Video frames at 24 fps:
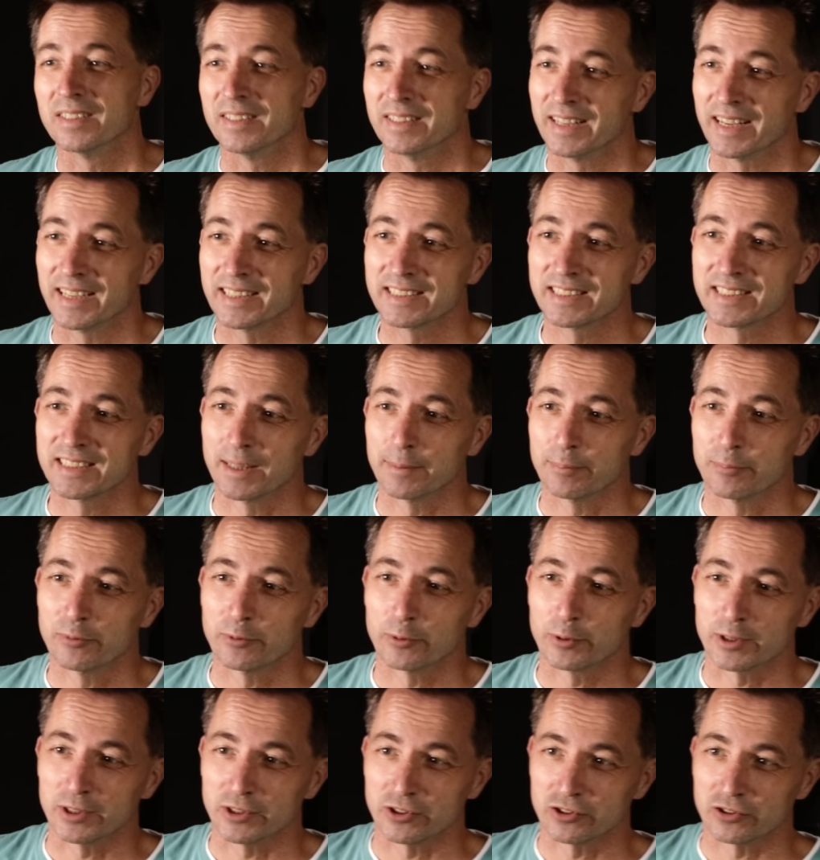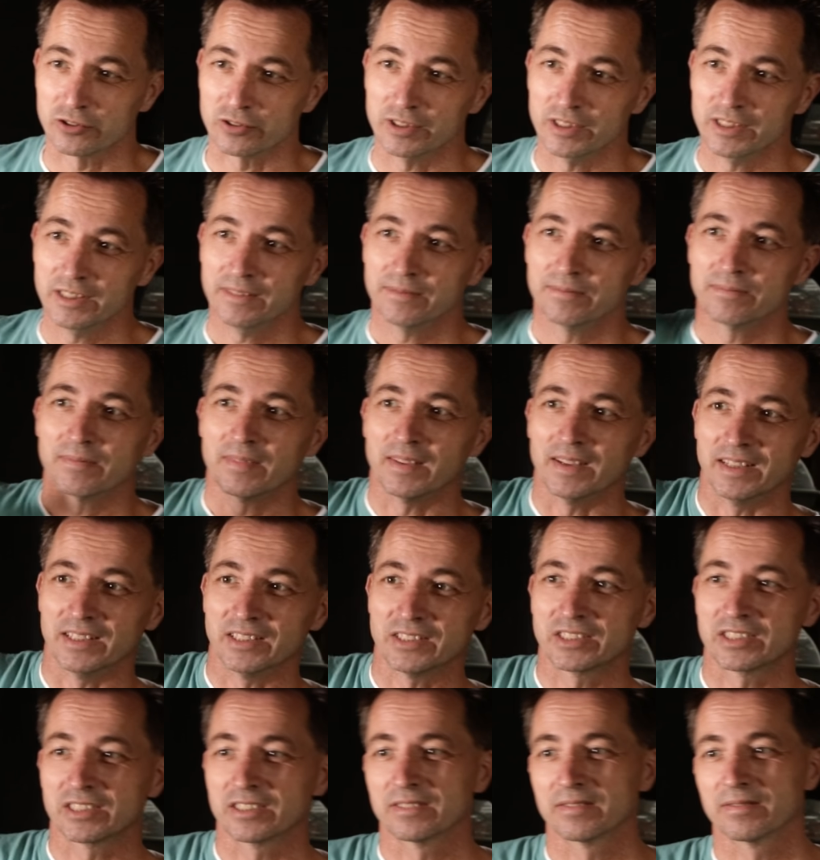next step for this tree,
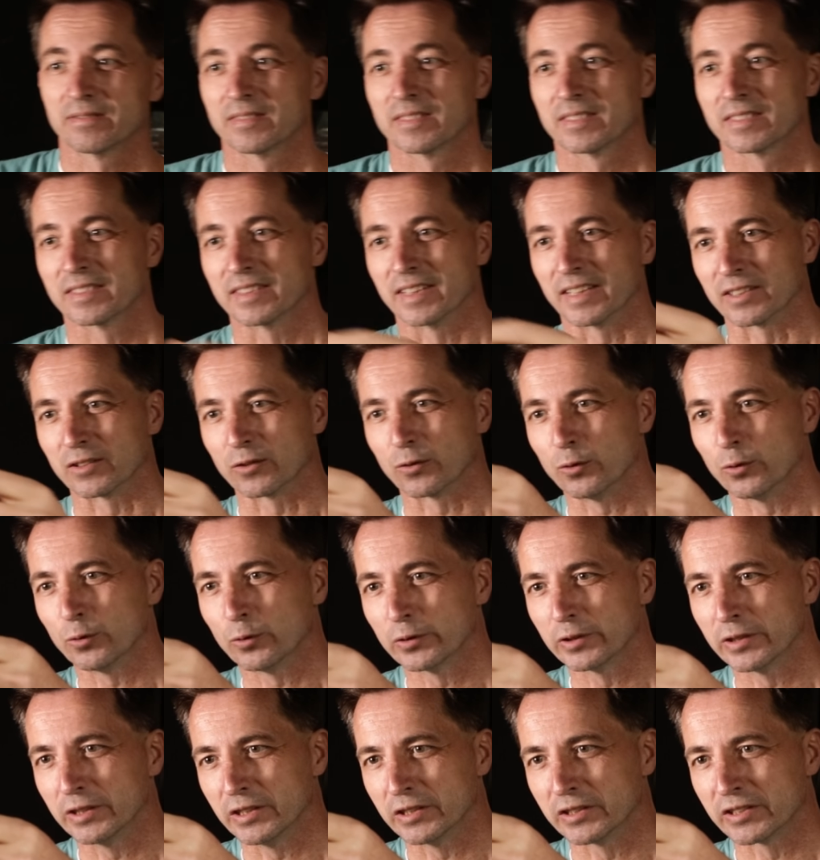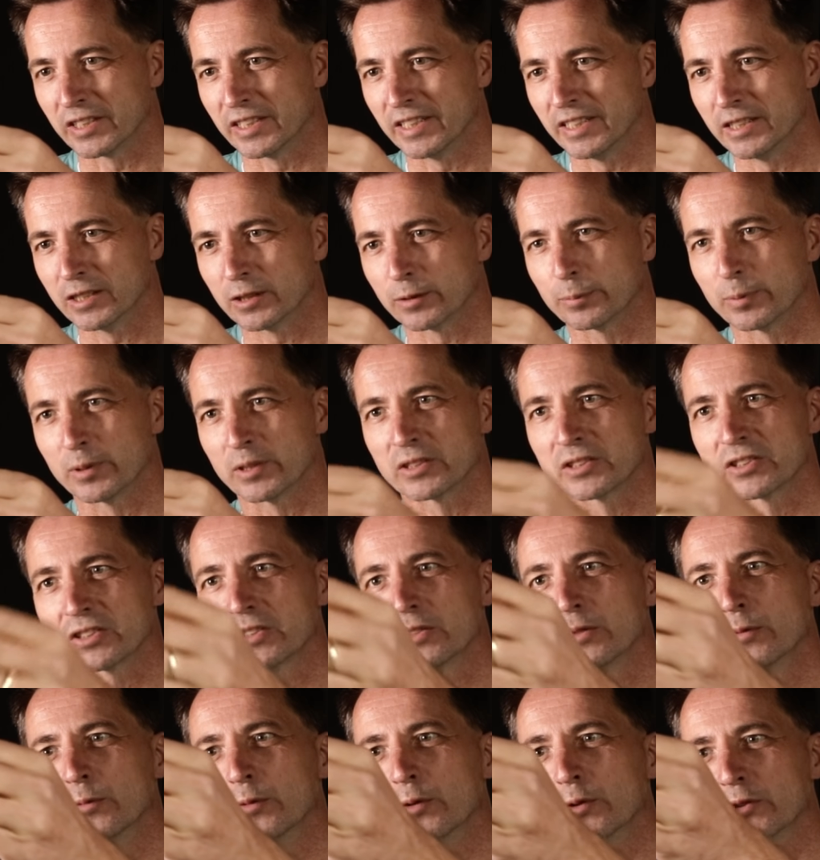is that all these inner buds
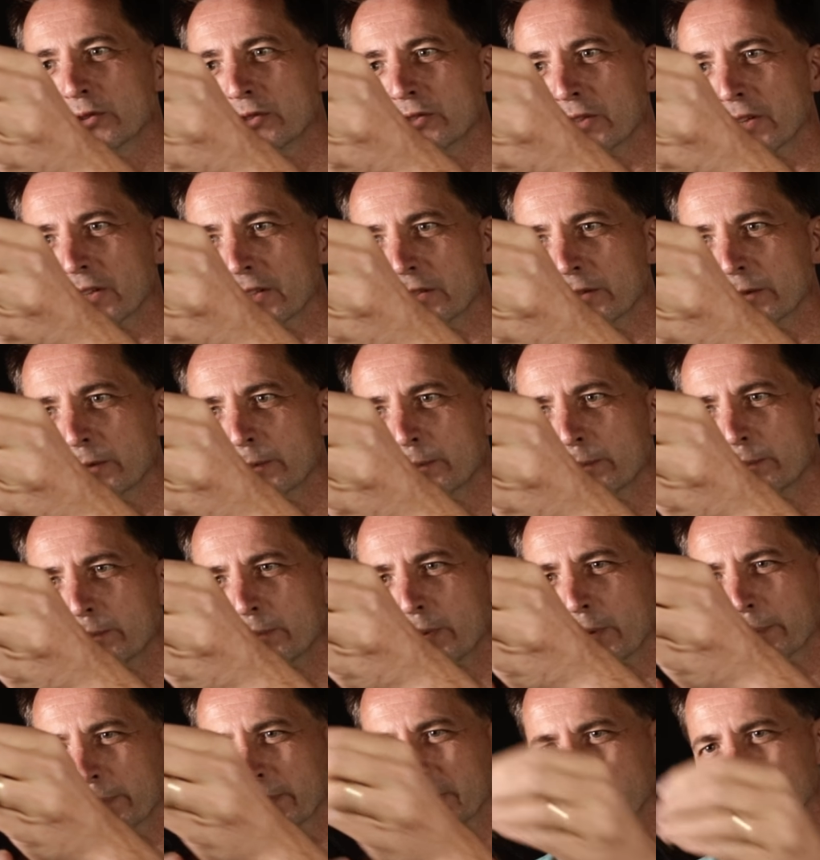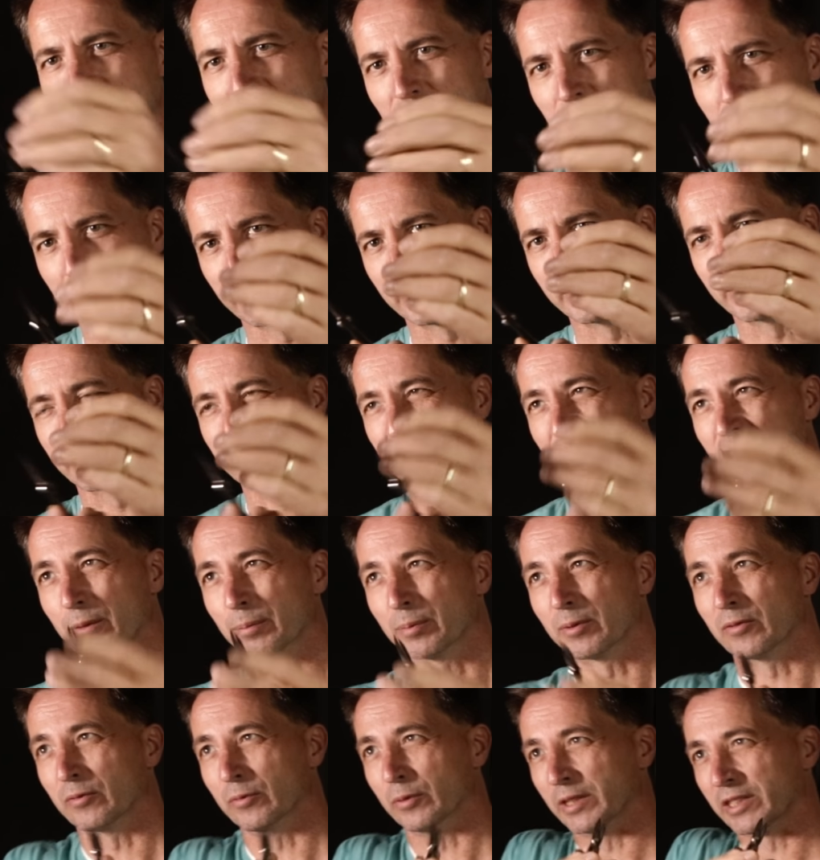will start popping over the next
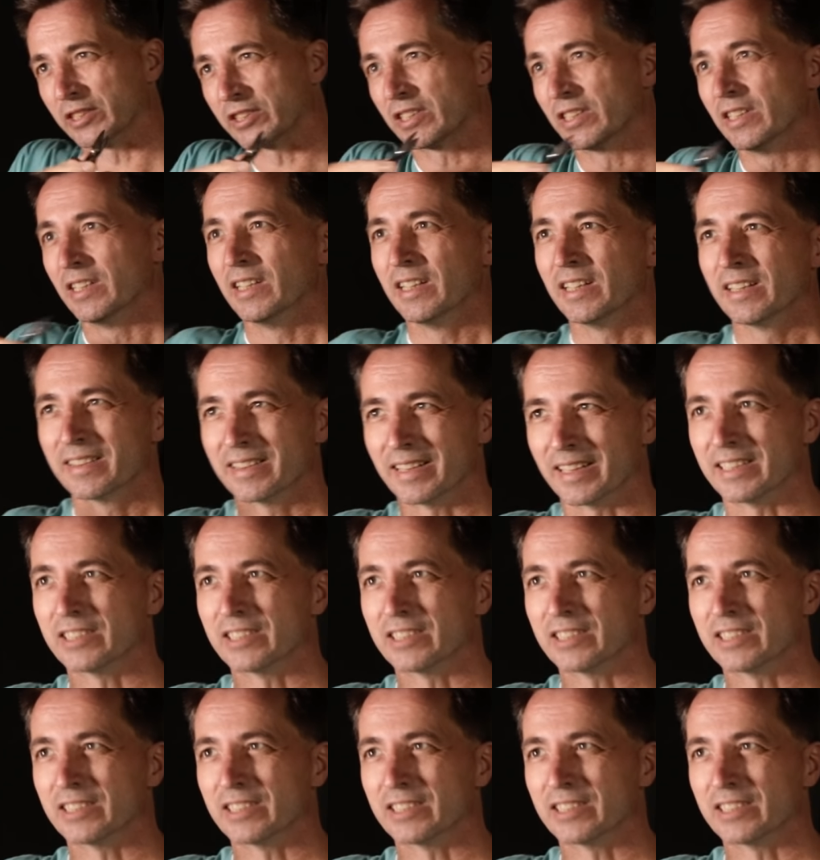couple of weeks. That